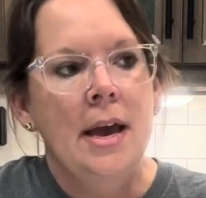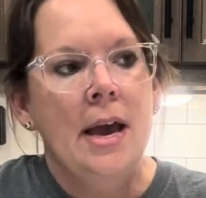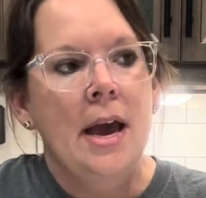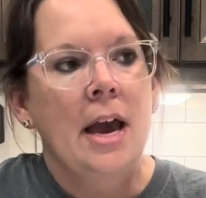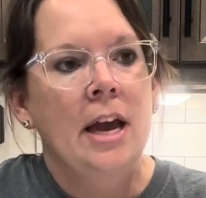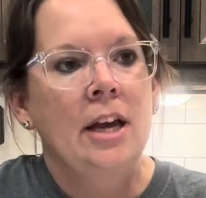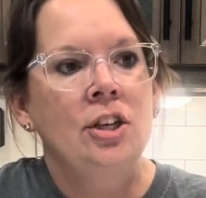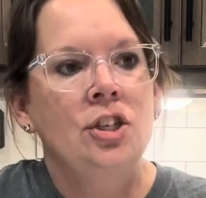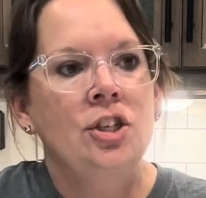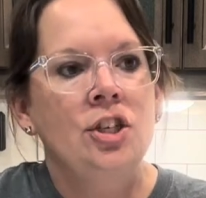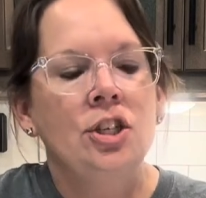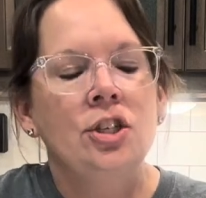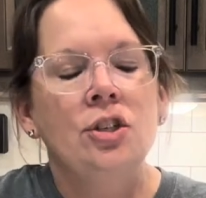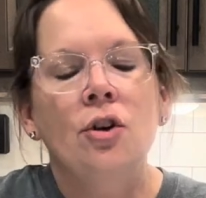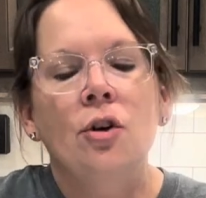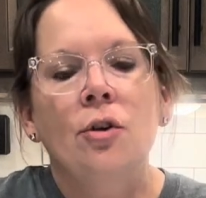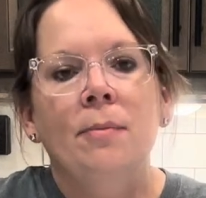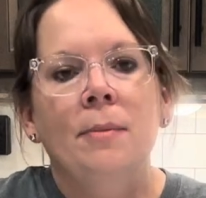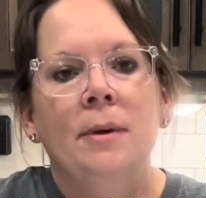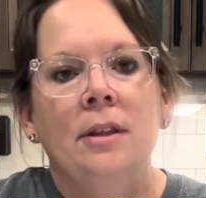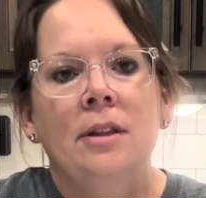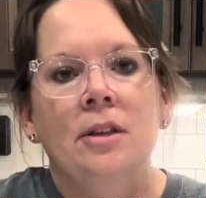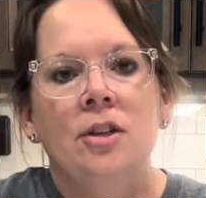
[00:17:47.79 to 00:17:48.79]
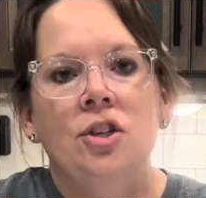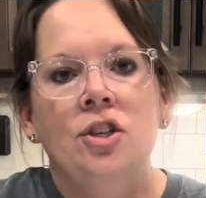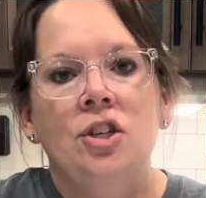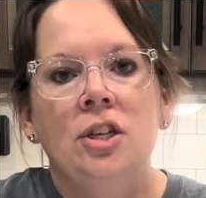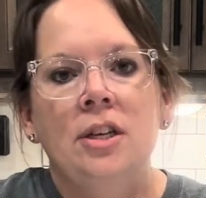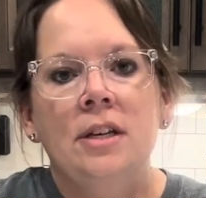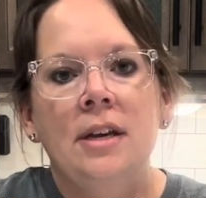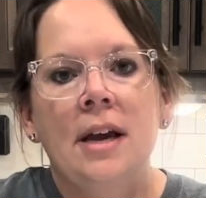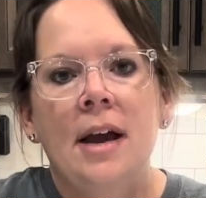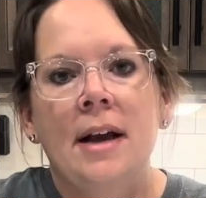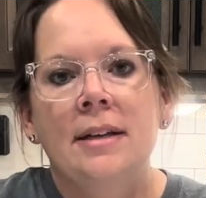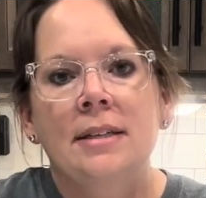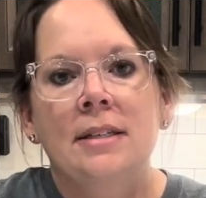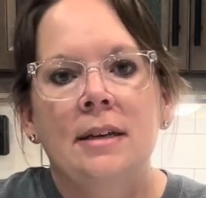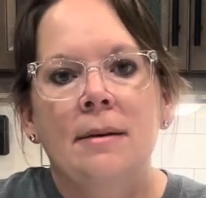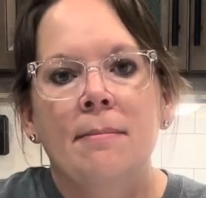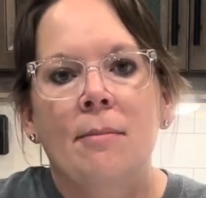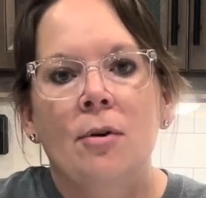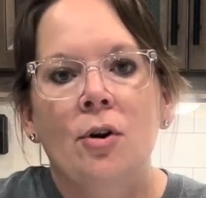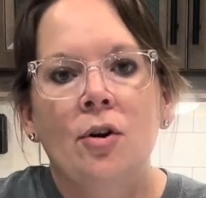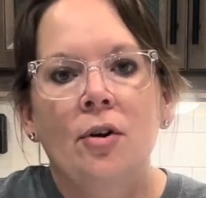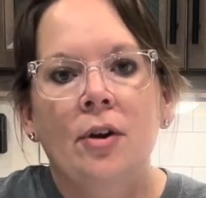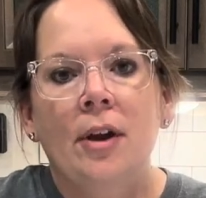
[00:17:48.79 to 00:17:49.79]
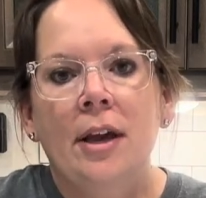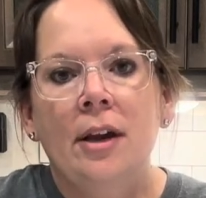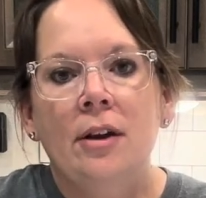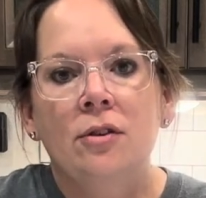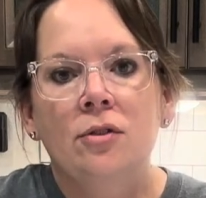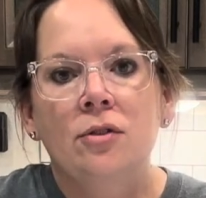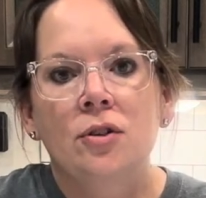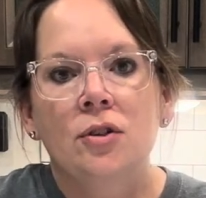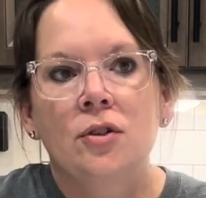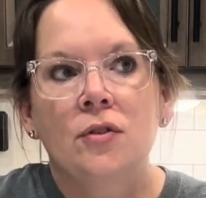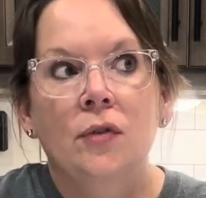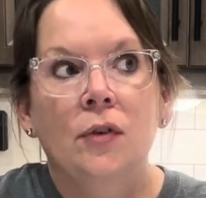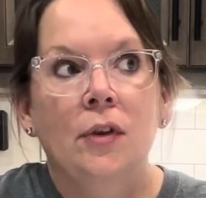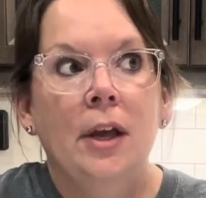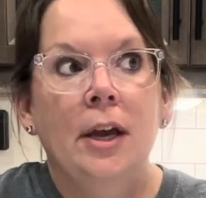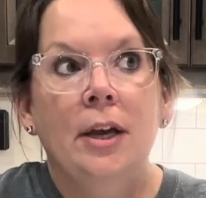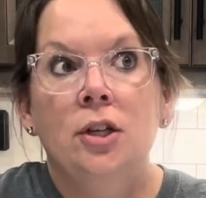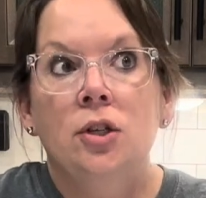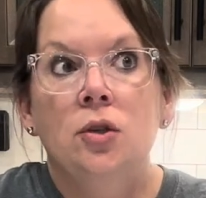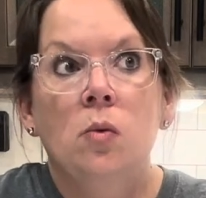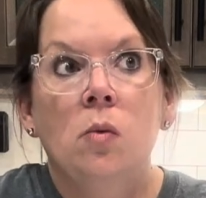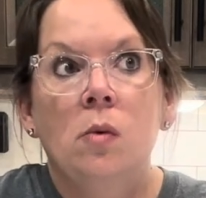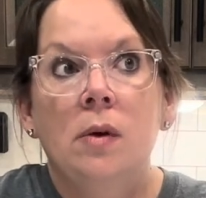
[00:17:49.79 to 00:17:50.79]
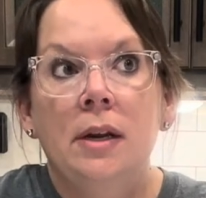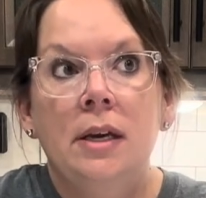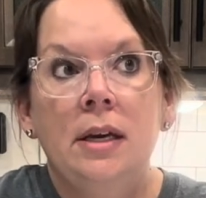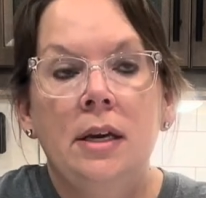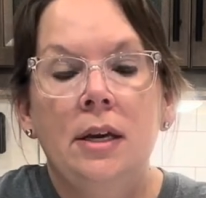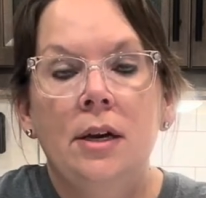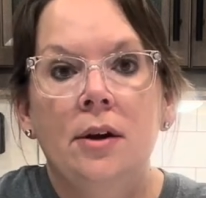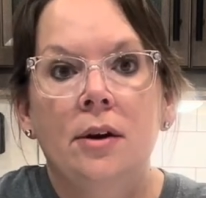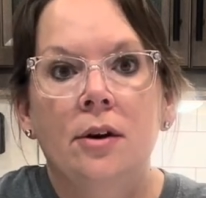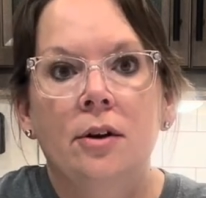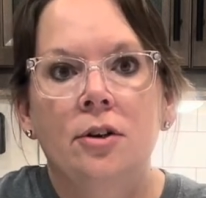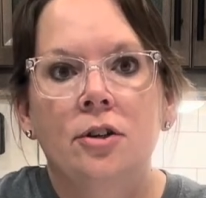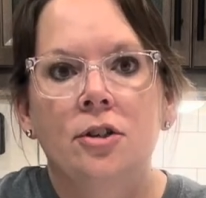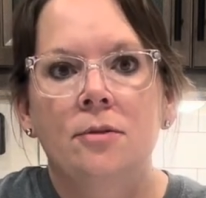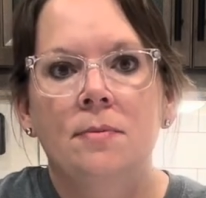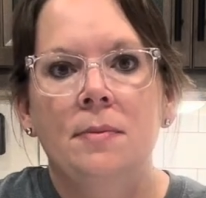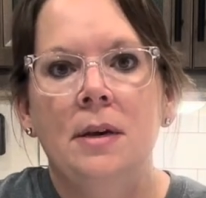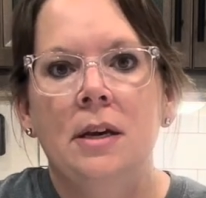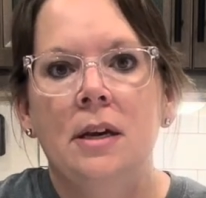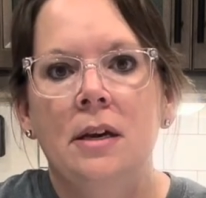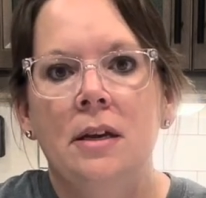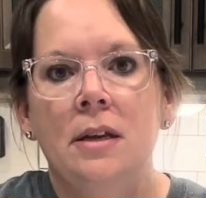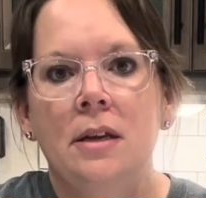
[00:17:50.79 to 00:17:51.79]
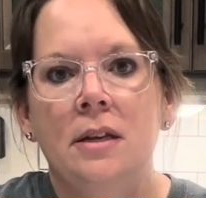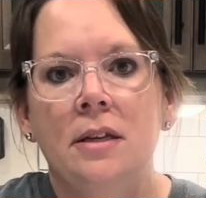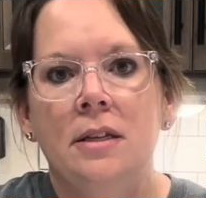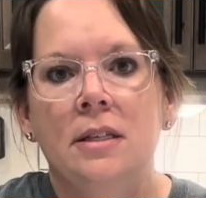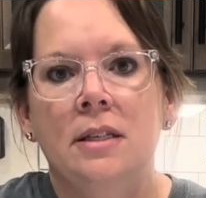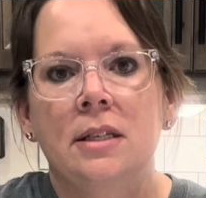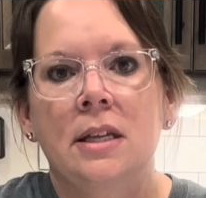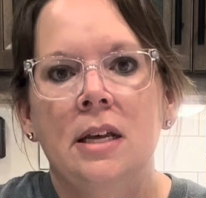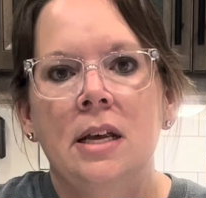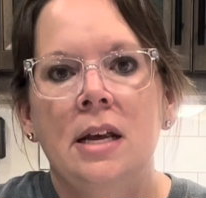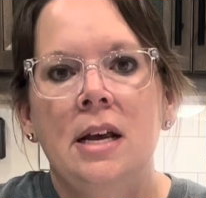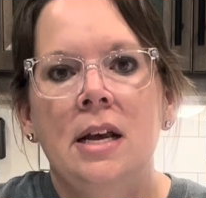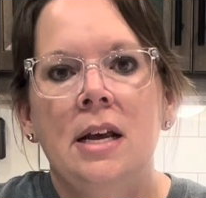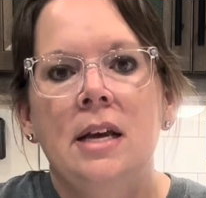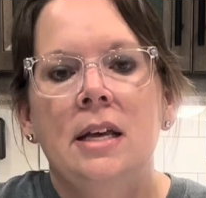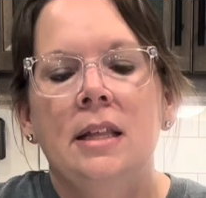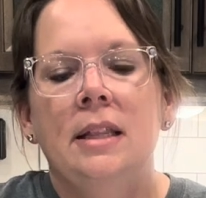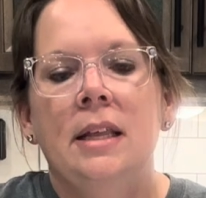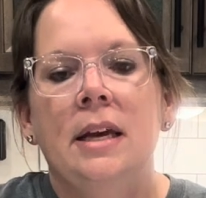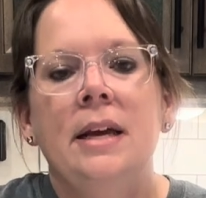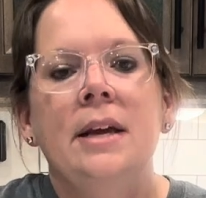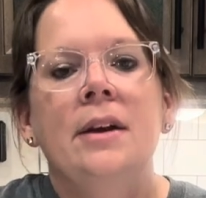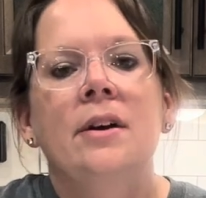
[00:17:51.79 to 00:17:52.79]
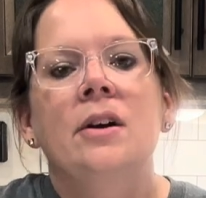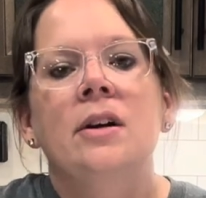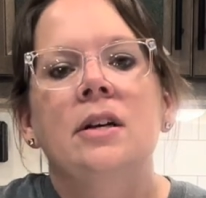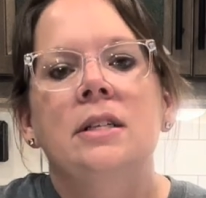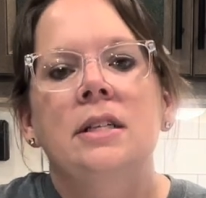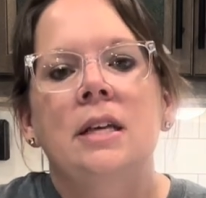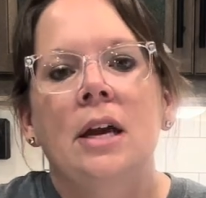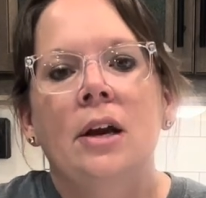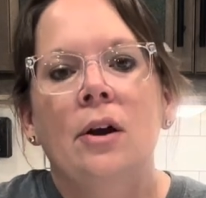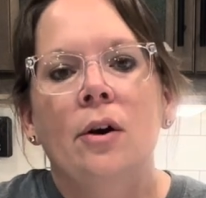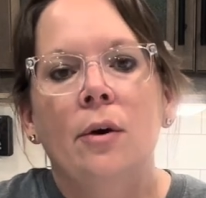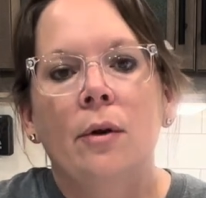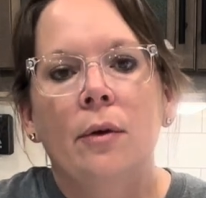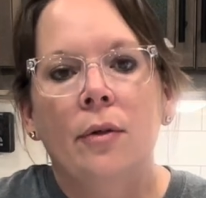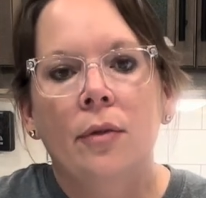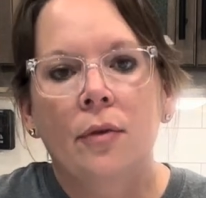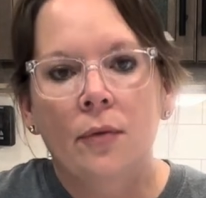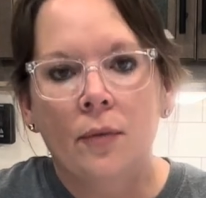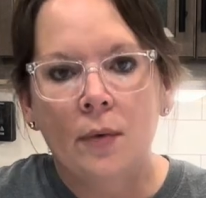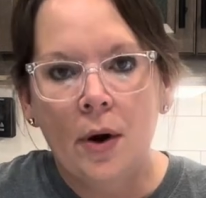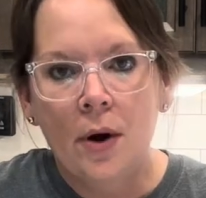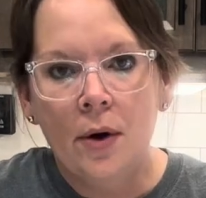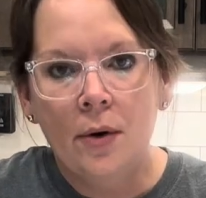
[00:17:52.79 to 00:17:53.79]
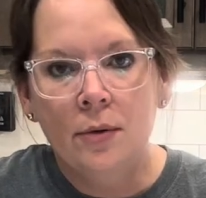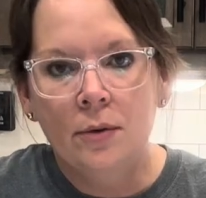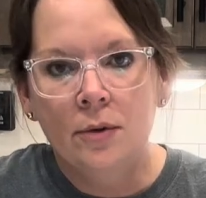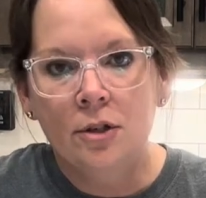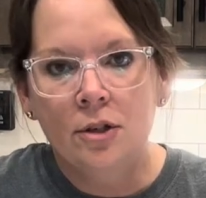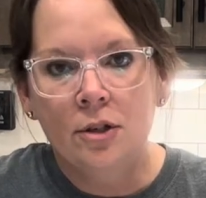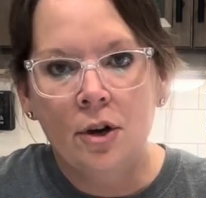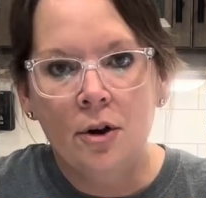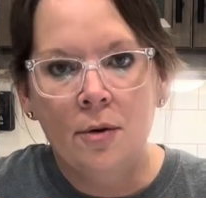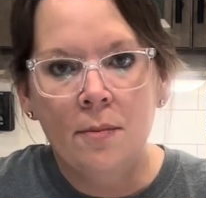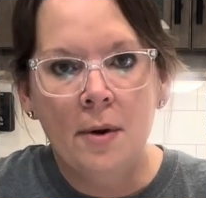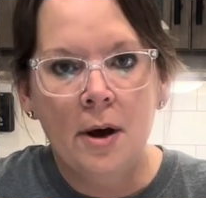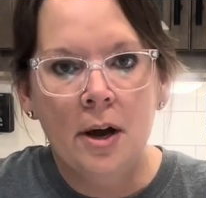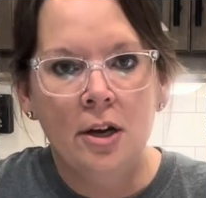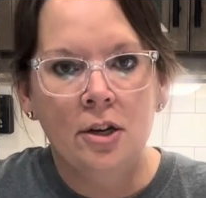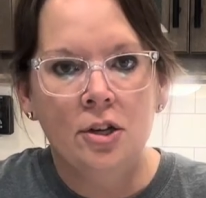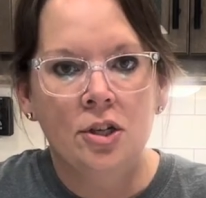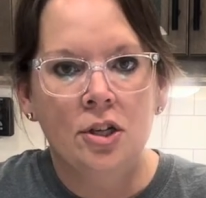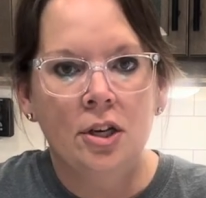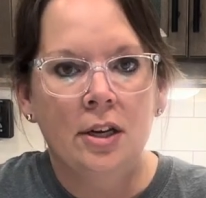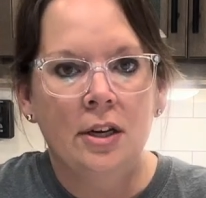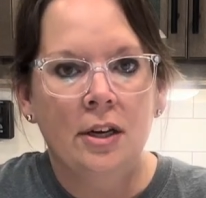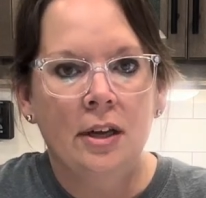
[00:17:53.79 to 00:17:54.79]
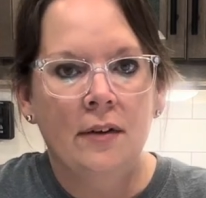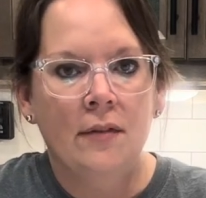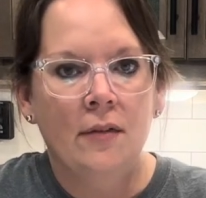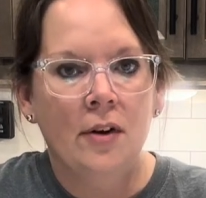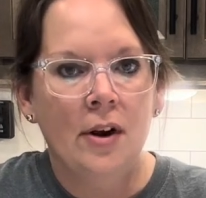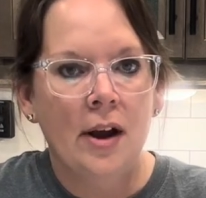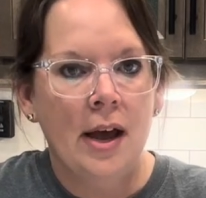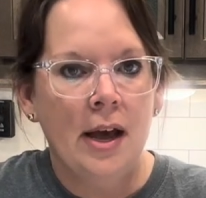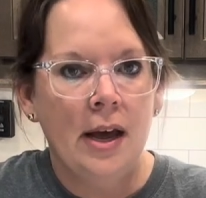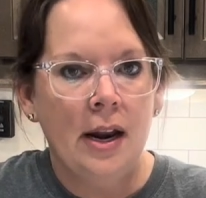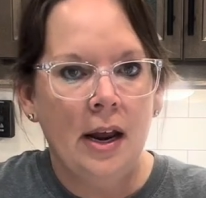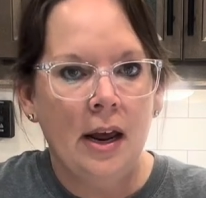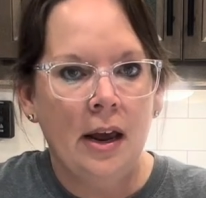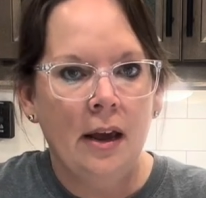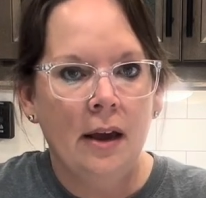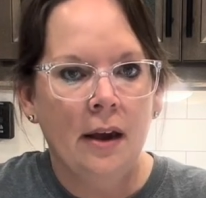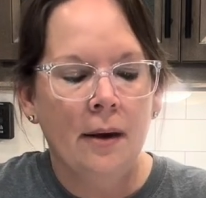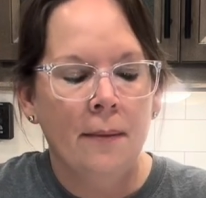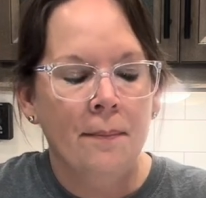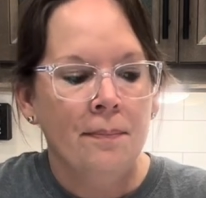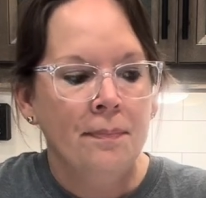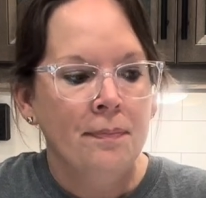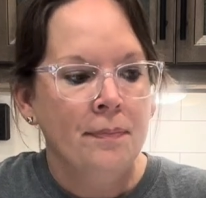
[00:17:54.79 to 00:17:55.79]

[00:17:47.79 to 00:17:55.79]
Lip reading: And she told me that she hasn't burnt candles for like 20 years because they irritate her throat so much and give her headache.